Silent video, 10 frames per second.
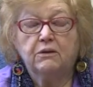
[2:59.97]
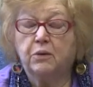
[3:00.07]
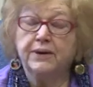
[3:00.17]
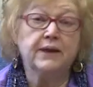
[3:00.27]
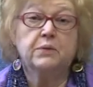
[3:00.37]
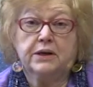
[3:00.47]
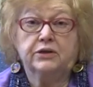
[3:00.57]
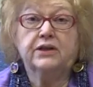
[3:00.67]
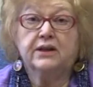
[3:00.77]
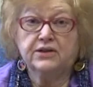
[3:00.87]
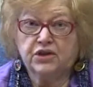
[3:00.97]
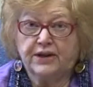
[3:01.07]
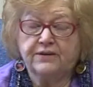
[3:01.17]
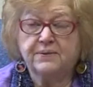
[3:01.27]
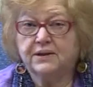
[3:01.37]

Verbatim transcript: Well, then we looked at each other